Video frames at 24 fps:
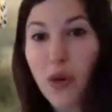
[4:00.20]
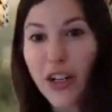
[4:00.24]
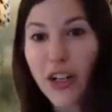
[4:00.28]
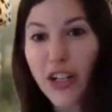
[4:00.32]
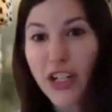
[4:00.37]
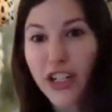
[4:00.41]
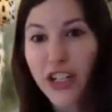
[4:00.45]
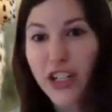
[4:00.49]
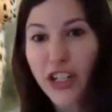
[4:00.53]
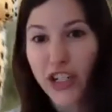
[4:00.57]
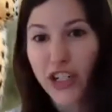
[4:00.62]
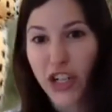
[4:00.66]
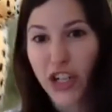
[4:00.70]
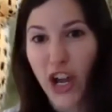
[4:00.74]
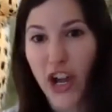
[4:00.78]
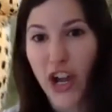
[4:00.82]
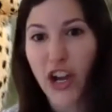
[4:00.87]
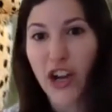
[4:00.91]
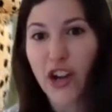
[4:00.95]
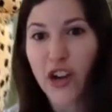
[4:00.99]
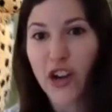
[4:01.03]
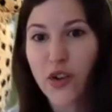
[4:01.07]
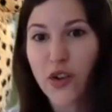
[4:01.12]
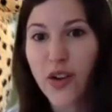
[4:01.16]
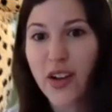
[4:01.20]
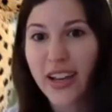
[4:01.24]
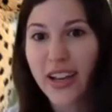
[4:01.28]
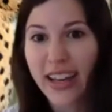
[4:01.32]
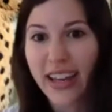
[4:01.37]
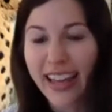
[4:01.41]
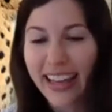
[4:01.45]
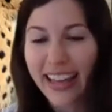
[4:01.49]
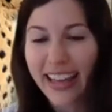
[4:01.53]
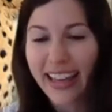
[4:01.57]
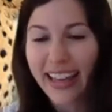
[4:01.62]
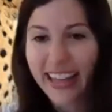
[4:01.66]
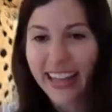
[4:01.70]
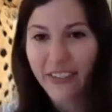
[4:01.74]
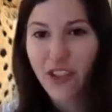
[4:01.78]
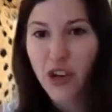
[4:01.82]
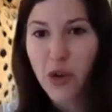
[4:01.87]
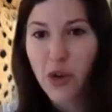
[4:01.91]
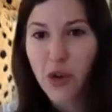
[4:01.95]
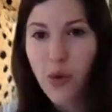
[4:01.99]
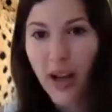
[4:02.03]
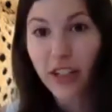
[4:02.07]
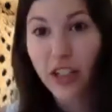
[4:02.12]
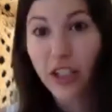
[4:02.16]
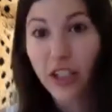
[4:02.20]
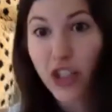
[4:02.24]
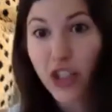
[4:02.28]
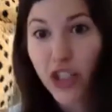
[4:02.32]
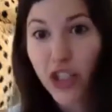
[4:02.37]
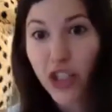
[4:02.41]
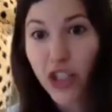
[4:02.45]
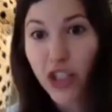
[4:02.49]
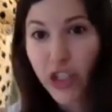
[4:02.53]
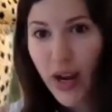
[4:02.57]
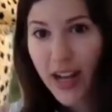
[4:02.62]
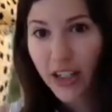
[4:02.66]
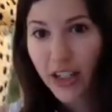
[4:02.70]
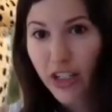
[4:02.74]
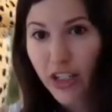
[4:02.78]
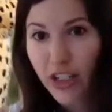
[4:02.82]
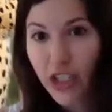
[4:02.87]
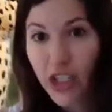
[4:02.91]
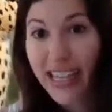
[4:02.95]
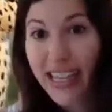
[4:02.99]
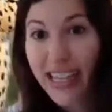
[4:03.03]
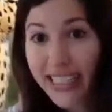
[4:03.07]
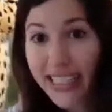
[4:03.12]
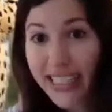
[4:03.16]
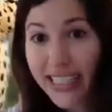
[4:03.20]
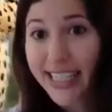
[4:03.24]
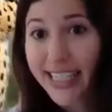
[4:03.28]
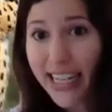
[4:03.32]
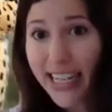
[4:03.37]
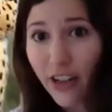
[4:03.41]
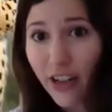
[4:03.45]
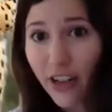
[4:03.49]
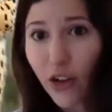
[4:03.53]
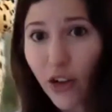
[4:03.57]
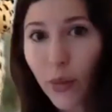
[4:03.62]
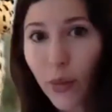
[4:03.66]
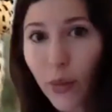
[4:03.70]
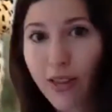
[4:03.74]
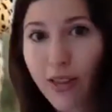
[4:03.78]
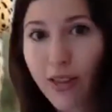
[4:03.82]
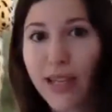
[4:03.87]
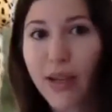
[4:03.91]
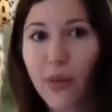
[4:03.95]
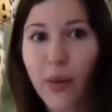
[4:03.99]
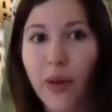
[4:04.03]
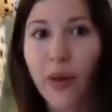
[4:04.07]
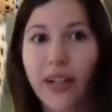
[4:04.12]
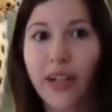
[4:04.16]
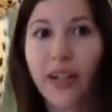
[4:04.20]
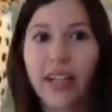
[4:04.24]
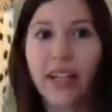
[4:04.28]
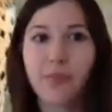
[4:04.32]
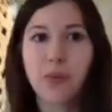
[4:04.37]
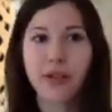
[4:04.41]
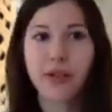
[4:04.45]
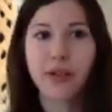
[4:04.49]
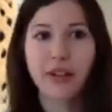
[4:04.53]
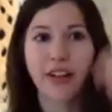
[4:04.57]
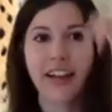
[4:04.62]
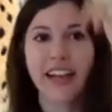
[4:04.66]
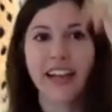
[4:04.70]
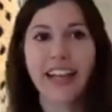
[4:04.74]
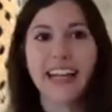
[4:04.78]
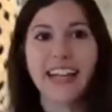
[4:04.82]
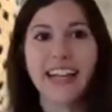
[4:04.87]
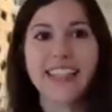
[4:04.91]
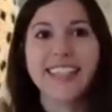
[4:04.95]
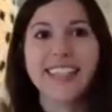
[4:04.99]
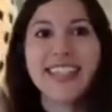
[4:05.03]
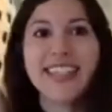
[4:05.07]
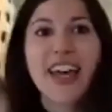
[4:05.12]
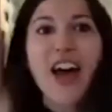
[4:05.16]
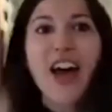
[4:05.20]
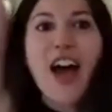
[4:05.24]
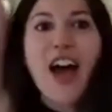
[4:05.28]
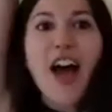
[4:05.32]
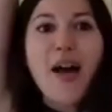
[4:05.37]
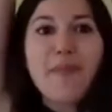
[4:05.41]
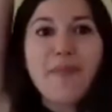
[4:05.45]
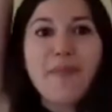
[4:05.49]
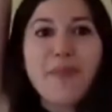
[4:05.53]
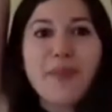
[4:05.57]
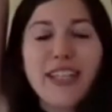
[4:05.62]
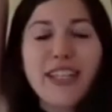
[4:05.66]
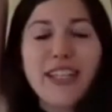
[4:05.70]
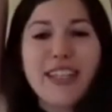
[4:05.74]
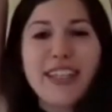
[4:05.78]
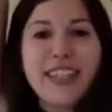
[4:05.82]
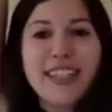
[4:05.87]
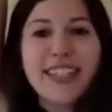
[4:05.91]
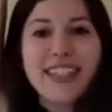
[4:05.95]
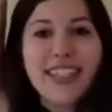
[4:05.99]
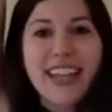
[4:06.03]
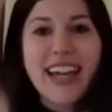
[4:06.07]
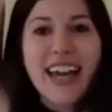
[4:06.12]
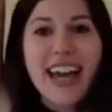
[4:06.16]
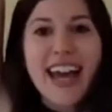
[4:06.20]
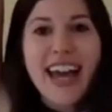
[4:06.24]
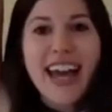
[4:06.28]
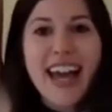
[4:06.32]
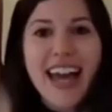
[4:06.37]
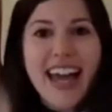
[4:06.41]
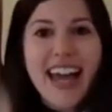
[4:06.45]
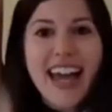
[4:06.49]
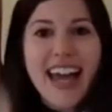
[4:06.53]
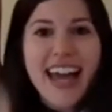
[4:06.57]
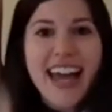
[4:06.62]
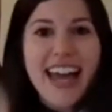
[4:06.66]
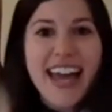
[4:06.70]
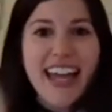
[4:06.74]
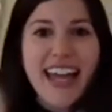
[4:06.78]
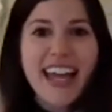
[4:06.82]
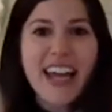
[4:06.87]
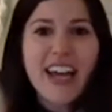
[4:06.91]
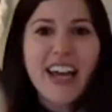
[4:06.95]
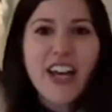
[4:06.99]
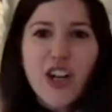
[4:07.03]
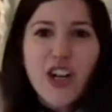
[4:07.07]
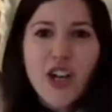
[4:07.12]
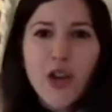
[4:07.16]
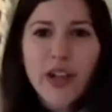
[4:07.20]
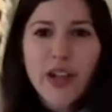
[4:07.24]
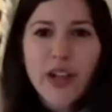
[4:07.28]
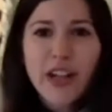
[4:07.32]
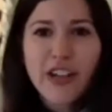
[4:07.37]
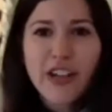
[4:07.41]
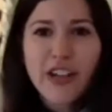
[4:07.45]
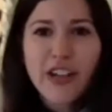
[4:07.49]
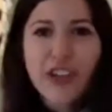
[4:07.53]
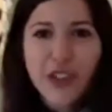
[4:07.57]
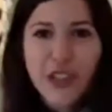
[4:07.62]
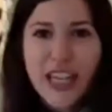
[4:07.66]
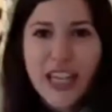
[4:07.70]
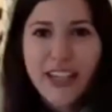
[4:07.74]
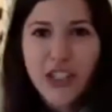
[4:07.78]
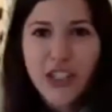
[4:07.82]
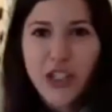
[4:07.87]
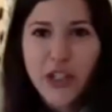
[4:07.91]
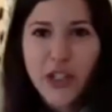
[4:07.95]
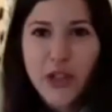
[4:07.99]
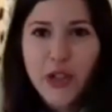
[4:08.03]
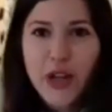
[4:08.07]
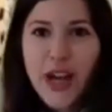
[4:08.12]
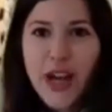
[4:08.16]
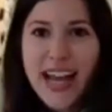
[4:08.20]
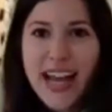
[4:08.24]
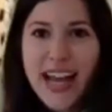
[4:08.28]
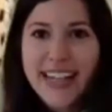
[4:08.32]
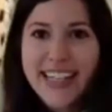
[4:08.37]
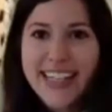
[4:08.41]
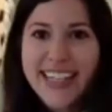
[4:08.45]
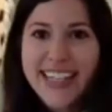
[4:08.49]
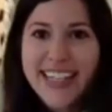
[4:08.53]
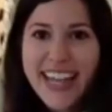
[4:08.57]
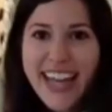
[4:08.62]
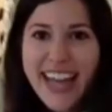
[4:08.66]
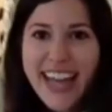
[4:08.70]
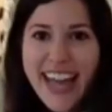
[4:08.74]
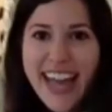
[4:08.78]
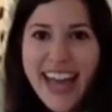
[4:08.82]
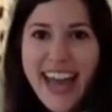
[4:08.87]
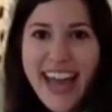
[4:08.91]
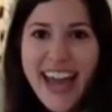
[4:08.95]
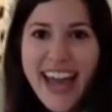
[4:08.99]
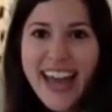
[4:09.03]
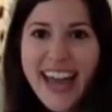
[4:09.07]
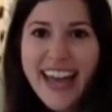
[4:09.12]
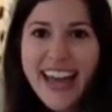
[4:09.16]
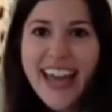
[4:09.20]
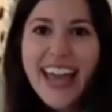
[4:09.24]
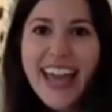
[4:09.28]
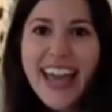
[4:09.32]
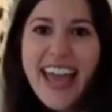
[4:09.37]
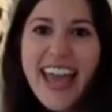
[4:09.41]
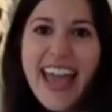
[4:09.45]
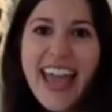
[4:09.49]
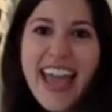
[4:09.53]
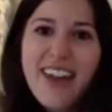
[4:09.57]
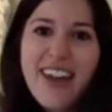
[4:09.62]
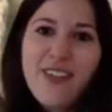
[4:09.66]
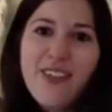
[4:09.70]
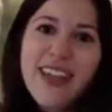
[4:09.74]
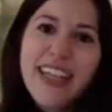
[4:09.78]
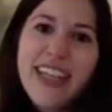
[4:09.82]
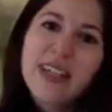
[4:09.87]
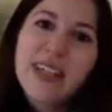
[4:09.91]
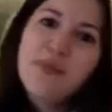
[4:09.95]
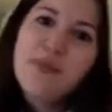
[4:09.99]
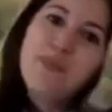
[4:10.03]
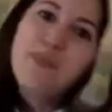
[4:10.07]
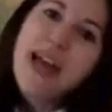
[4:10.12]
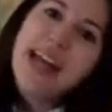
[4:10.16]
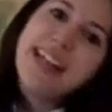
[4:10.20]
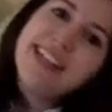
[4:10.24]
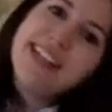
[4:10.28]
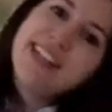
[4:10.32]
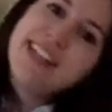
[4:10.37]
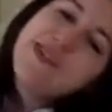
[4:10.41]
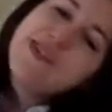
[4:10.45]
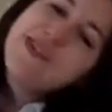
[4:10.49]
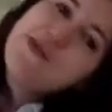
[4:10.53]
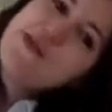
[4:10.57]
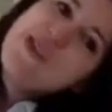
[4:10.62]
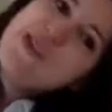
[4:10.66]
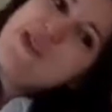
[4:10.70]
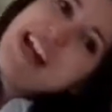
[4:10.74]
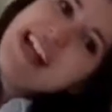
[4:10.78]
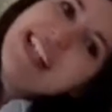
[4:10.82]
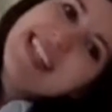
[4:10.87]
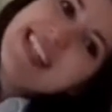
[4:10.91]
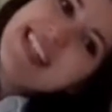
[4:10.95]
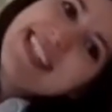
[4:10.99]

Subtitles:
a show, if you want to stretch like a singer with me, we're going to put our hands up to the sky. Who here knows how to stretch? Yeah. And we can bend to one